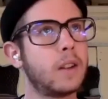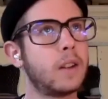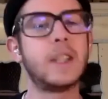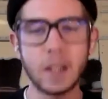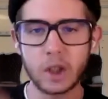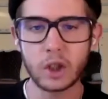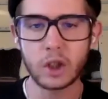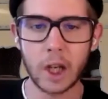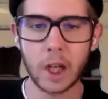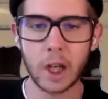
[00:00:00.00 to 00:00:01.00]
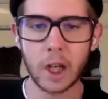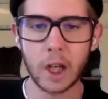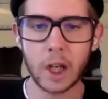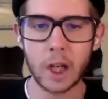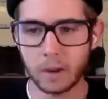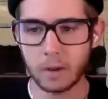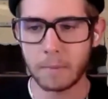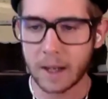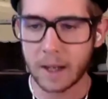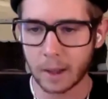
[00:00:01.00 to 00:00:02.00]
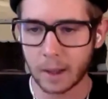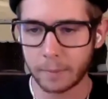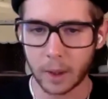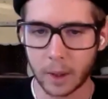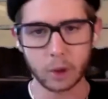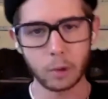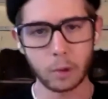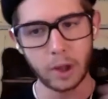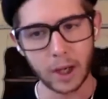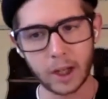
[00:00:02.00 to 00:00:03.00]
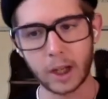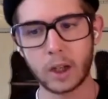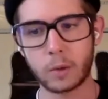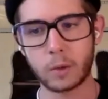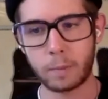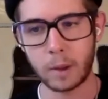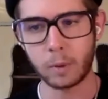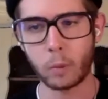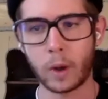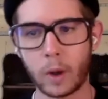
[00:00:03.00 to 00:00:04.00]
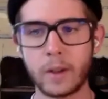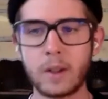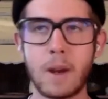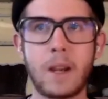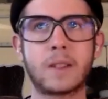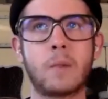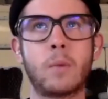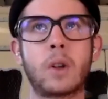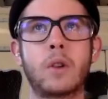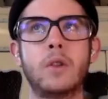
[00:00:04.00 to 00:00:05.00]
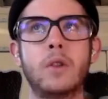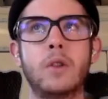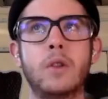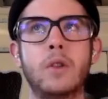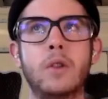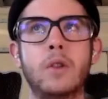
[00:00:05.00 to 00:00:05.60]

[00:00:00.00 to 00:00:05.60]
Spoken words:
disingenuous creation, making something because you think it is what people want, making someone because you've seen